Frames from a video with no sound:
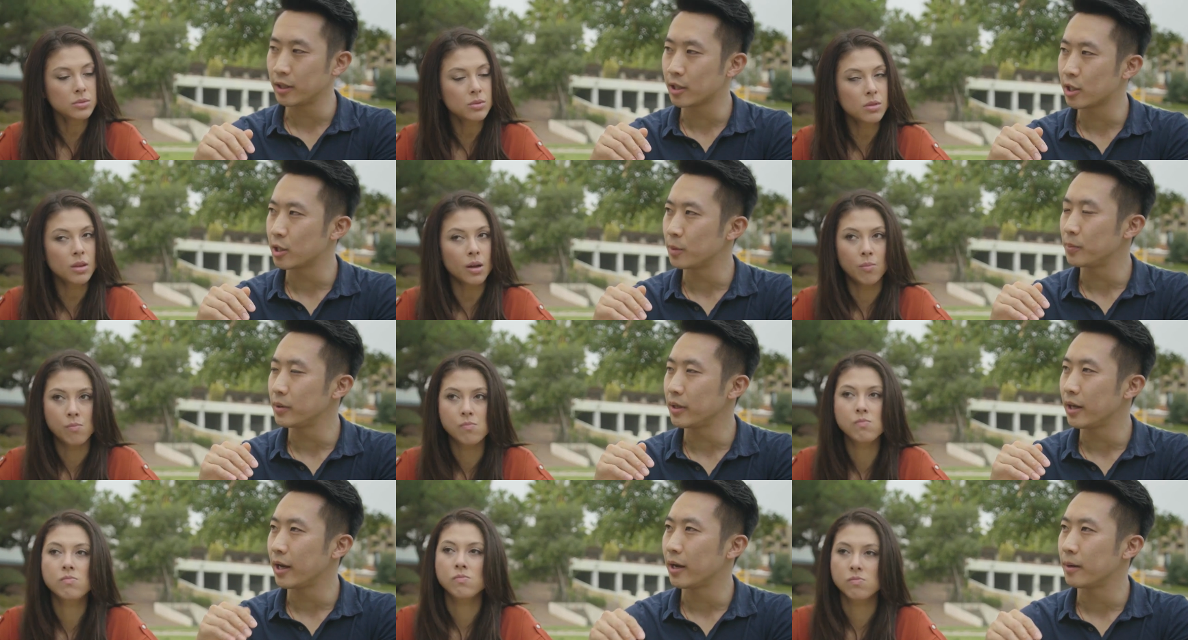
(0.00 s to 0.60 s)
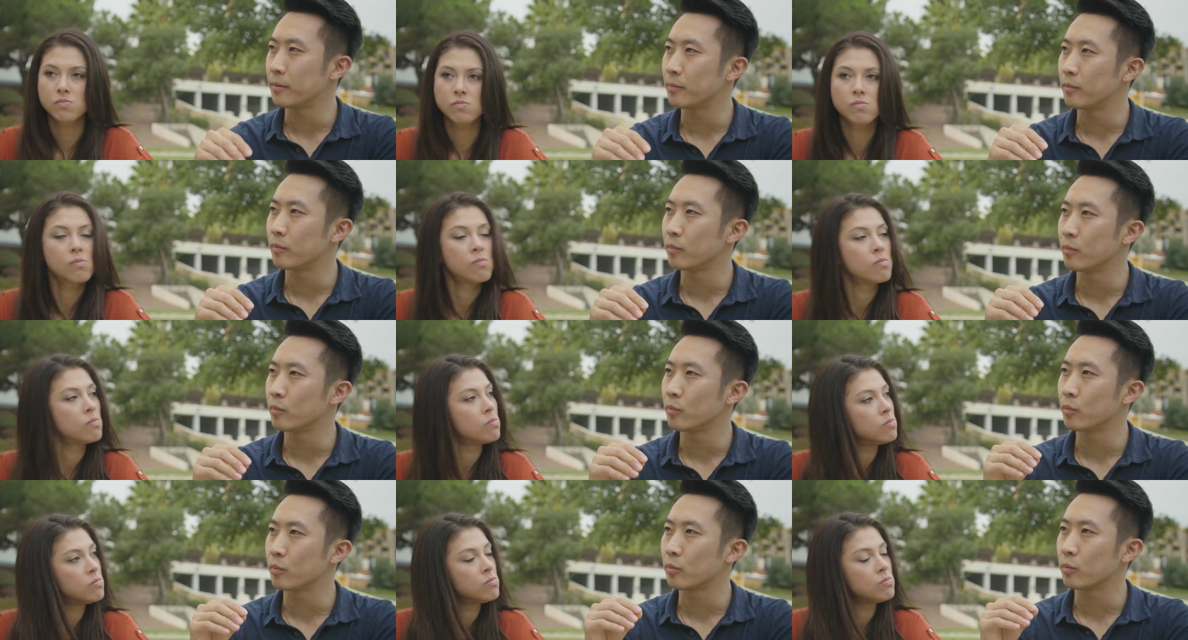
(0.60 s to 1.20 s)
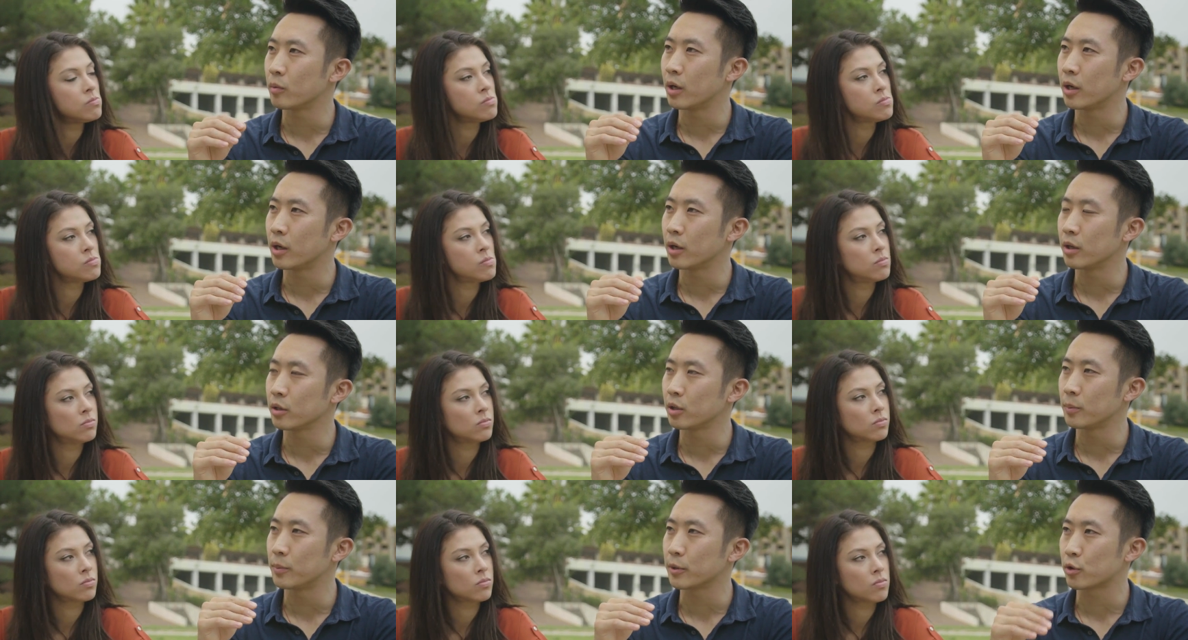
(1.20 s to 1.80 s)
Speaker 1: it could be
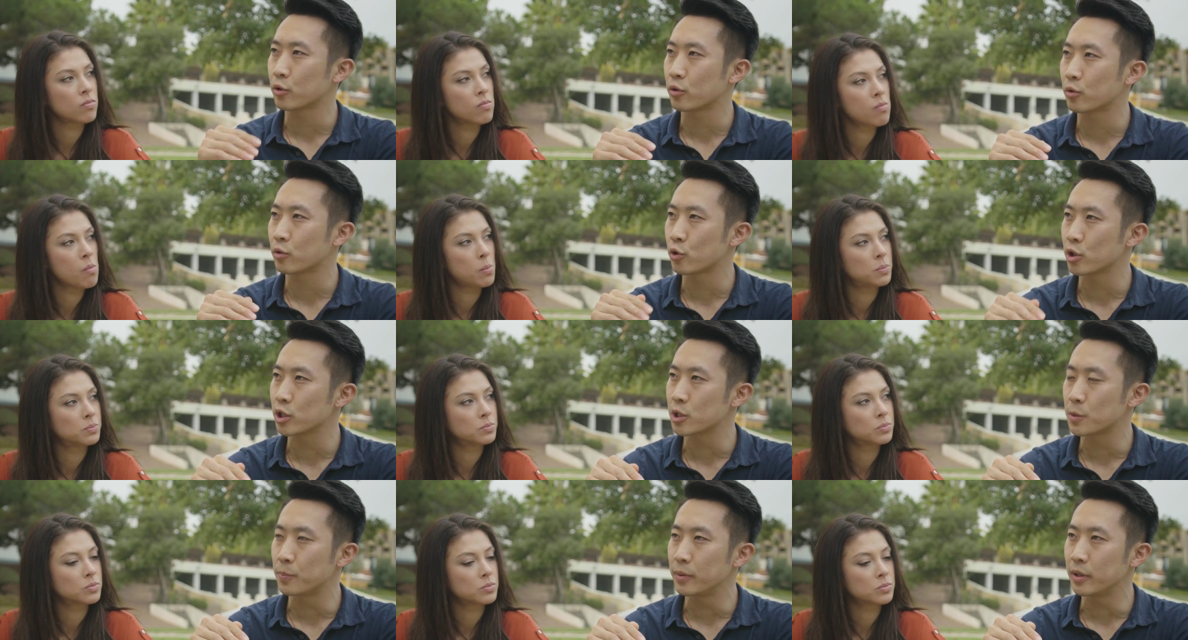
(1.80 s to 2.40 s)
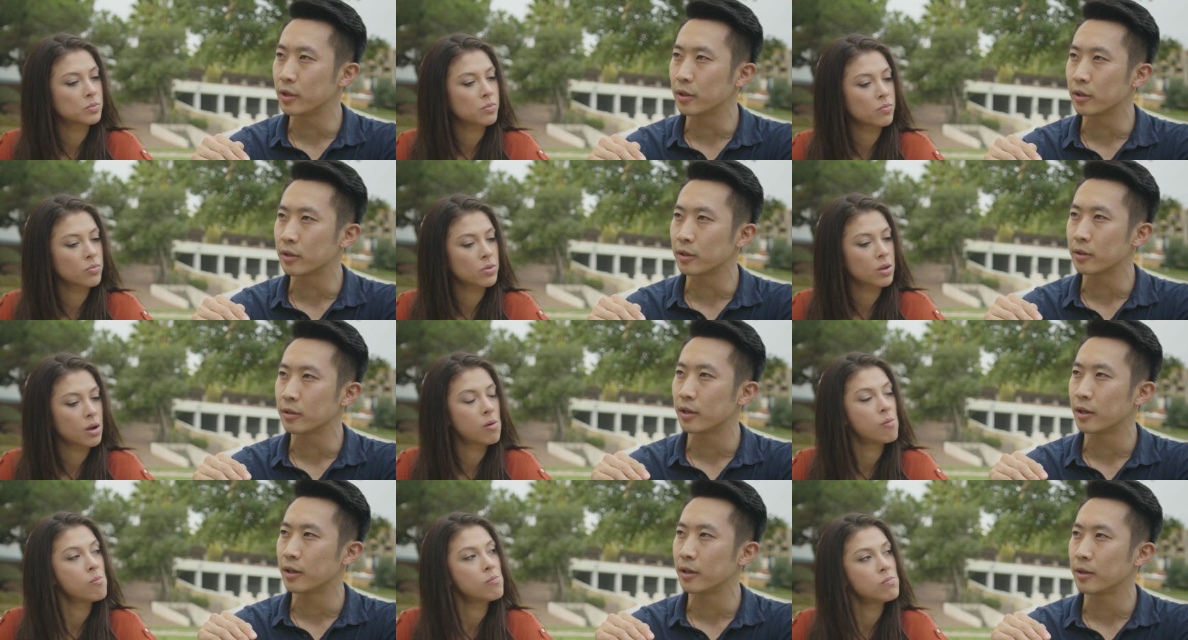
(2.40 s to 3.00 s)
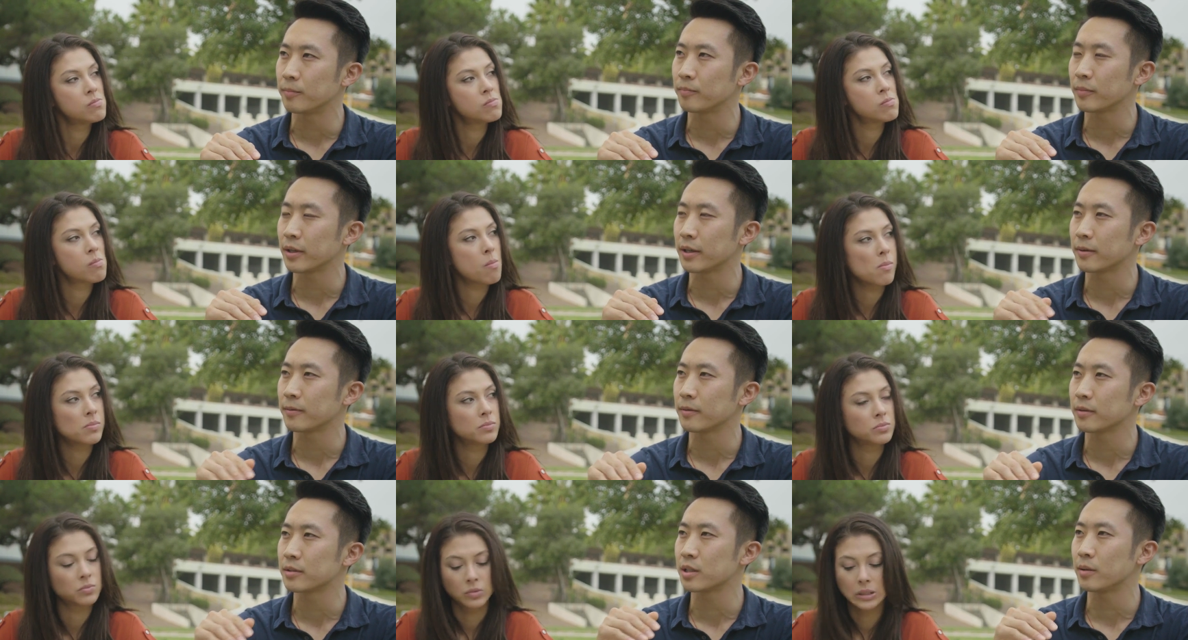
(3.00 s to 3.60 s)
a little bit crispier,
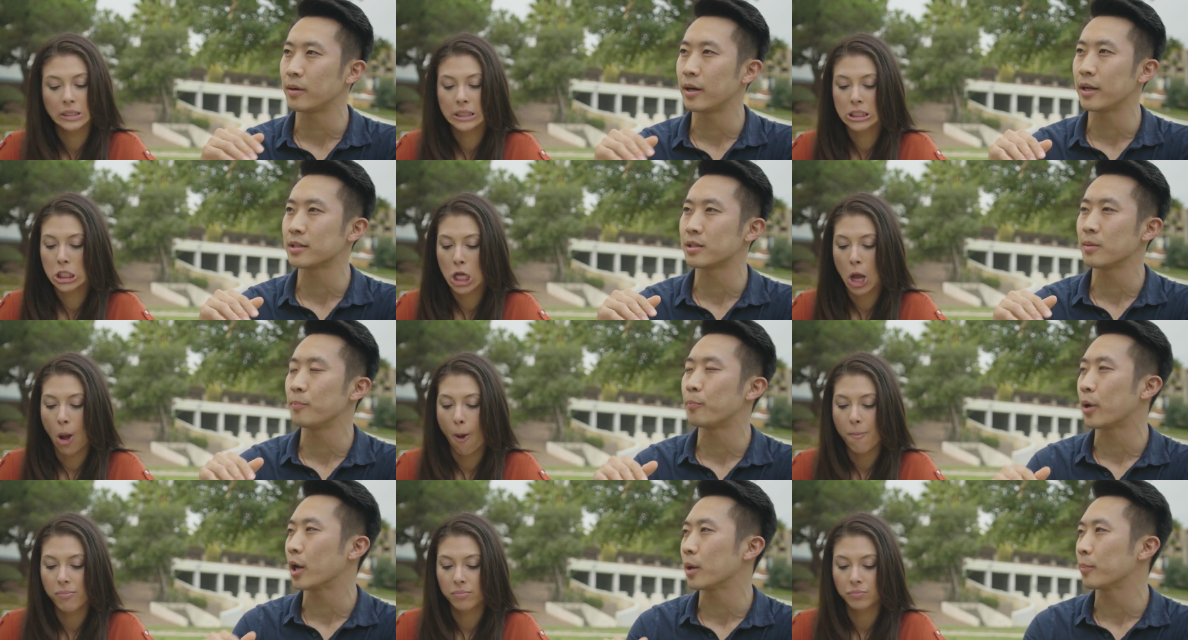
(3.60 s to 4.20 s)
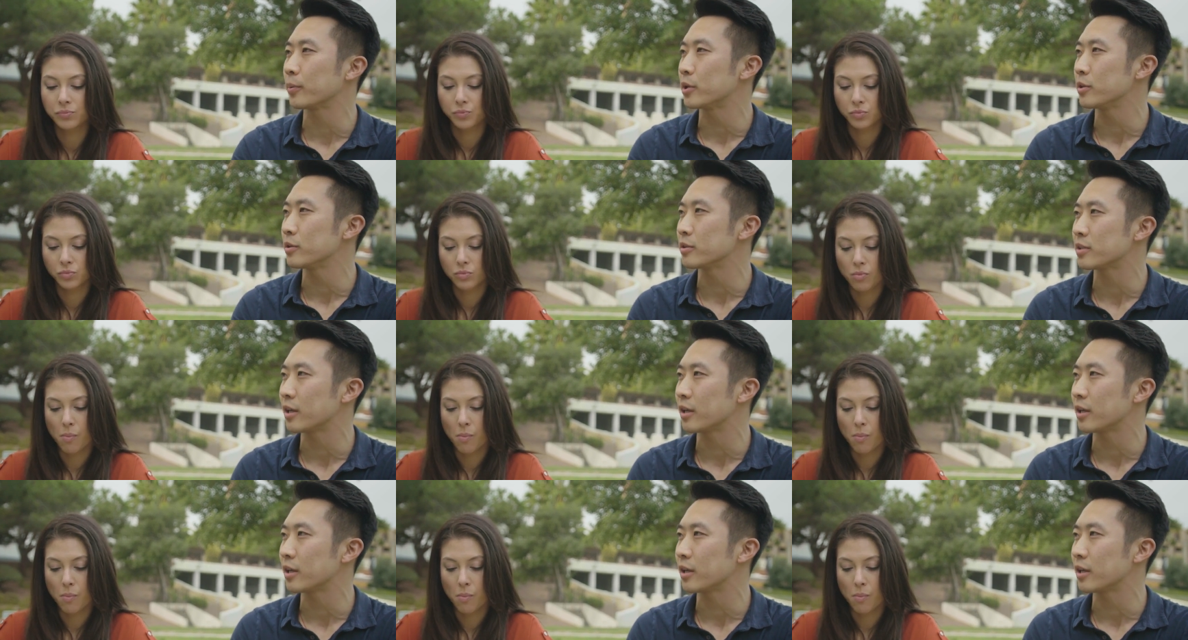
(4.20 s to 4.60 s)
like at some barbecues